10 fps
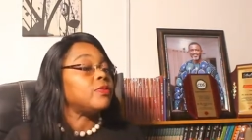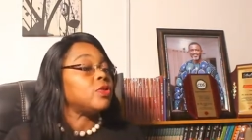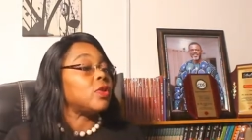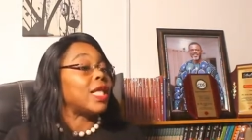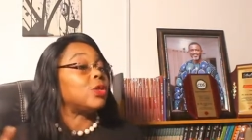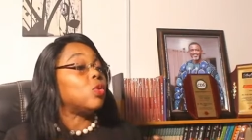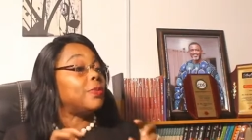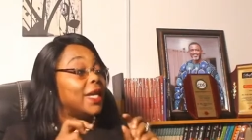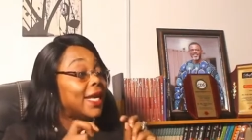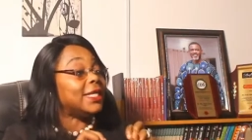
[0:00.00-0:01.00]
so that we'll
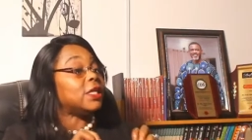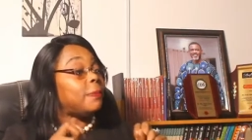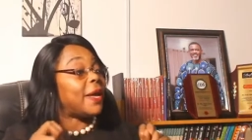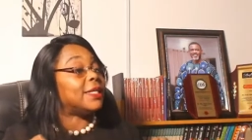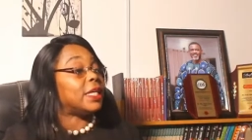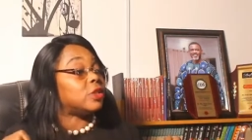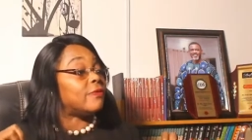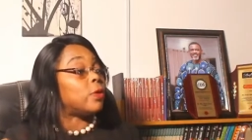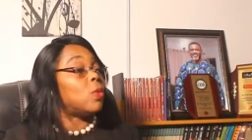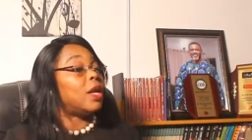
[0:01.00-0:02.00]
be independent
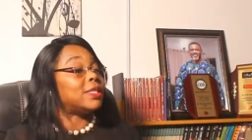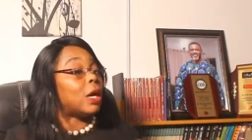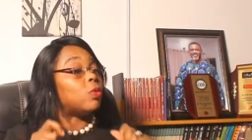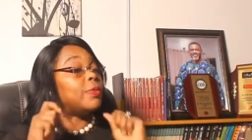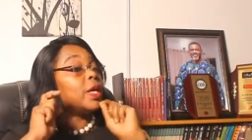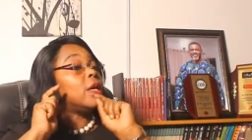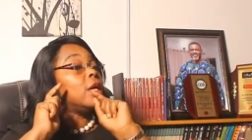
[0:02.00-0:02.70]
of the world and be